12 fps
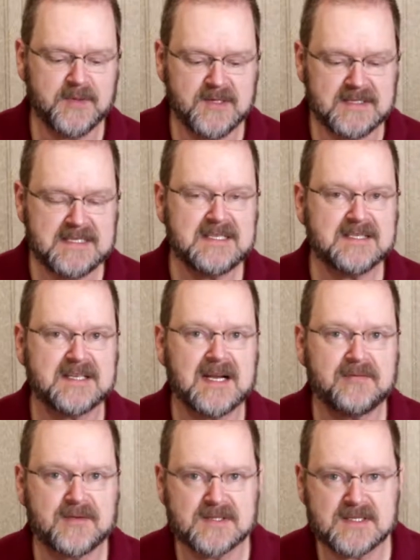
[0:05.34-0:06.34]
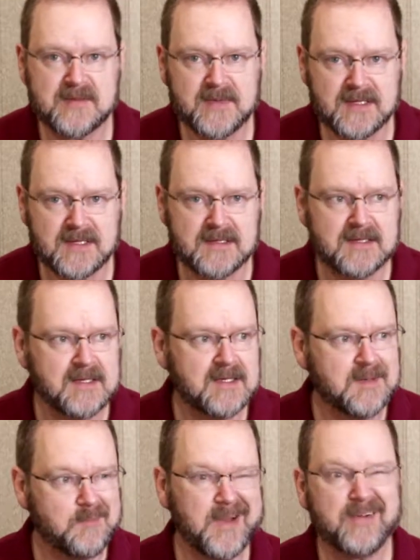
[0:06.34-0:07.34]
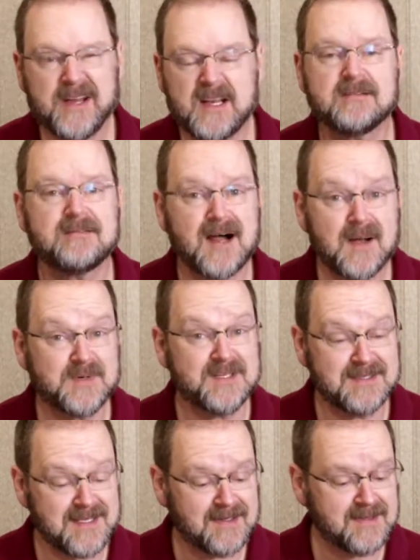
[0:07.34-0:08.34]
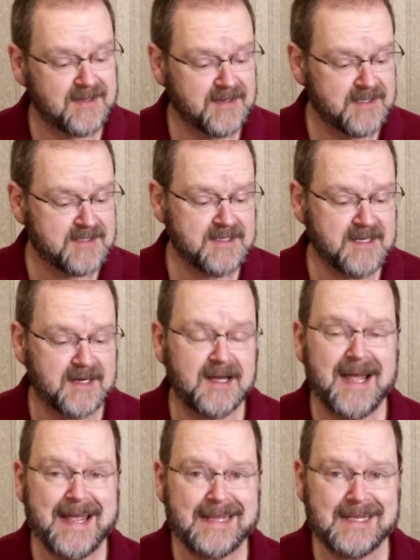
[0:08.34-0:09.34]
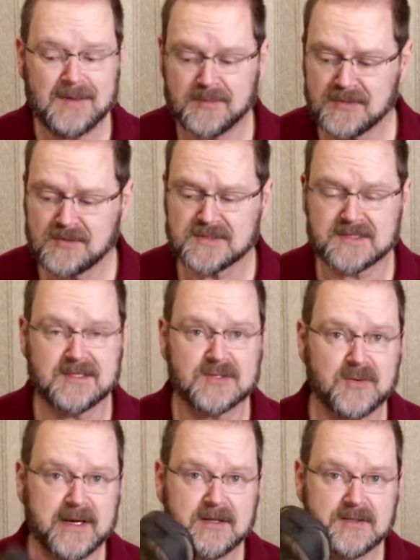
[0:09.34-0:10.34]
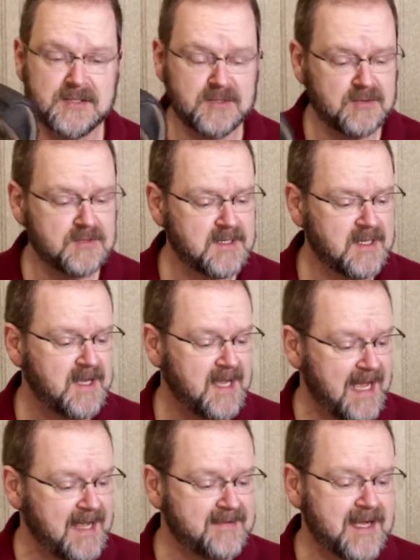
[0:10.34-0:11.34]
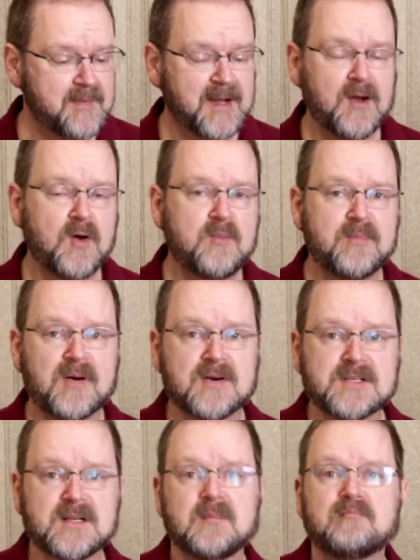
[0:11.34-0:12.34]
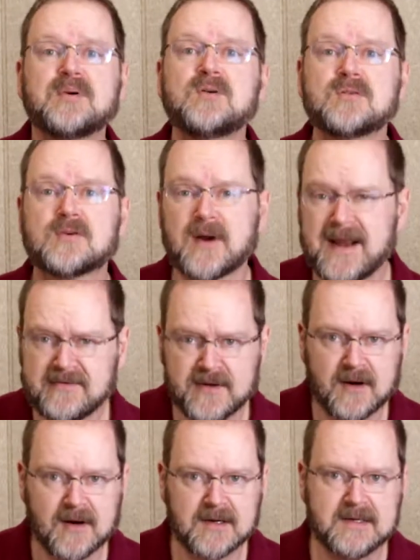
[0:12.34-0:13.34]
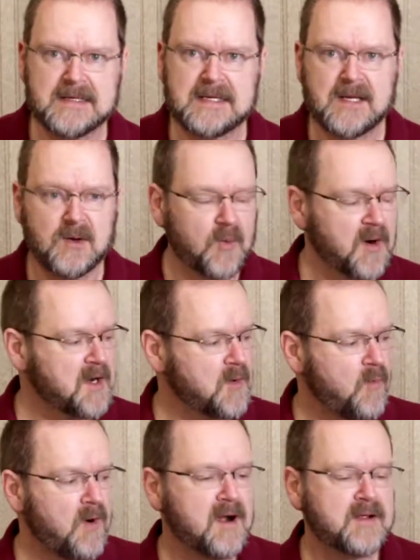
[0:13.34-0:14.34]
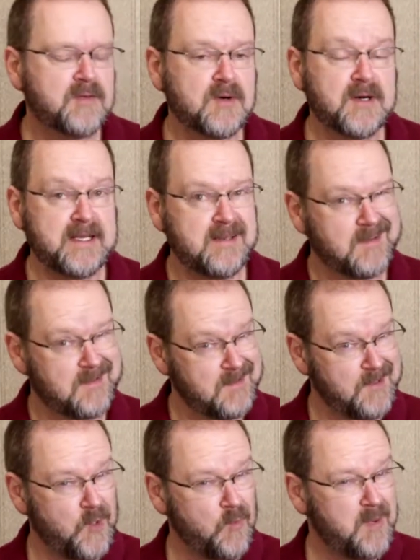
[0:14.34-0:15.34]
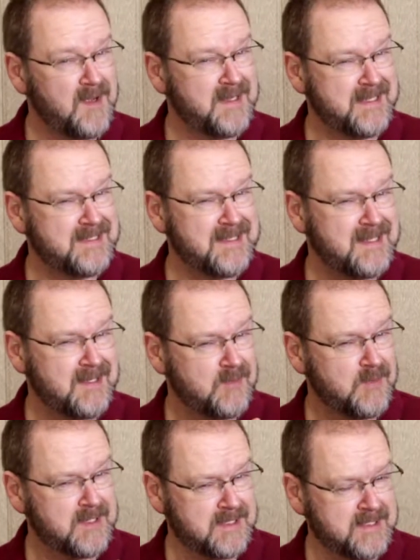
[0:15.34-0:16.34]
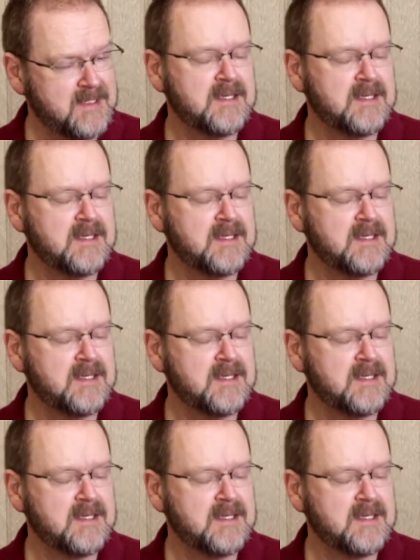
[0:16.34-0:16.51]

you decipher some of the myriad of options out there you see in hiking boots and trail shoes. I've got my own personal boot graveyard. We're going to walk through it, no pun intended really,